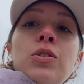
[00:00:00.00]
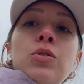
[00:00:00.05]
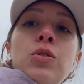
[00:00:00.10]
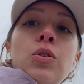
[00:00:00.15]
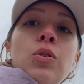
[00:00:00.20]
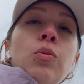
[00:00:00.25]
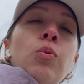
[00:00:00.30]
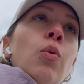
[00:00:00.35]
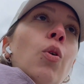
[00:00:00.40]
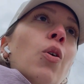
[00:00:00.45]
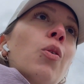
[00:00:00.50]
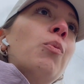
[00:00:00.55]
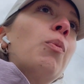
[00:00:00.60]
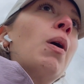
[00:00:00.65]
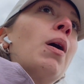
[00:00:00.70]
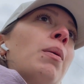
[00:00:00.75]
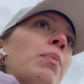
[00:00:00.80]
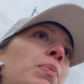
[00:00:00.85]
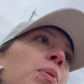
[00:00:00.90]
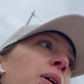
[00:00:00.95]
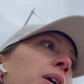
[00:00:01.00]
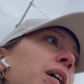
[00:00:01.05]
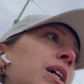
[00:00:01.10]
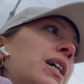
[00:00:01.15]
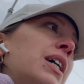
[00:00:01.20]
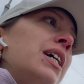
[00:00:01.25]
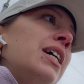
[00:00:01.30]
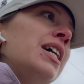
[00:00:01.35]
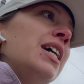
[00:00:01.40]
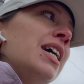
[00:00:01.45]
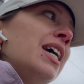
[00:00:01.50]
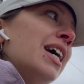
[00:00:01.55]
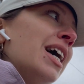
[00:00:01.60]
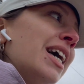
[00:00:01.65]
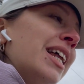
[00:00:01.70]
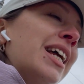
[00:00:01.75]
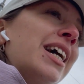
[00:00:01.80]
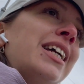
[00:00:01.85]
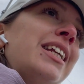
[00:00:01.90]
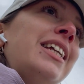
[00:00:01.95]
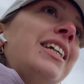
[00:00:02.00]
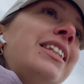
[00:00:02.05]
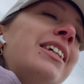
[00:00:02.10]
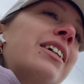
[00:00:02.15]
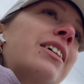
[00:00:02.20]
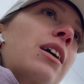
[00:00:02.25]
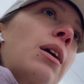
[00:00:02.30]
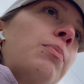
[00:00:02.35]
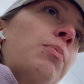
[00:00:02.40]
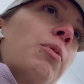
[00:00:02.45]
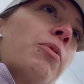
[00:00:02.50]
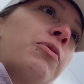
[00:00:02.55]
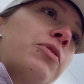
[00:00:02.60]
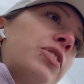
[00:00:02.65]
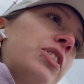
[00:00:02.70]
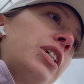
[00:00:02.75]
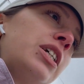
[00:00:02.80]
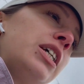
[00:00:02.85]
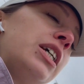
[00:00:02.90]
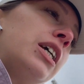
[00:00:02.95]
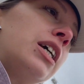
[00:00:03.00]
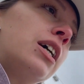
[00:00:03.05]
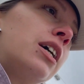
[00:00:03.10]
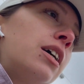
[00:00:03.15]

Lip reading: to warm up. And I need a cup of tea,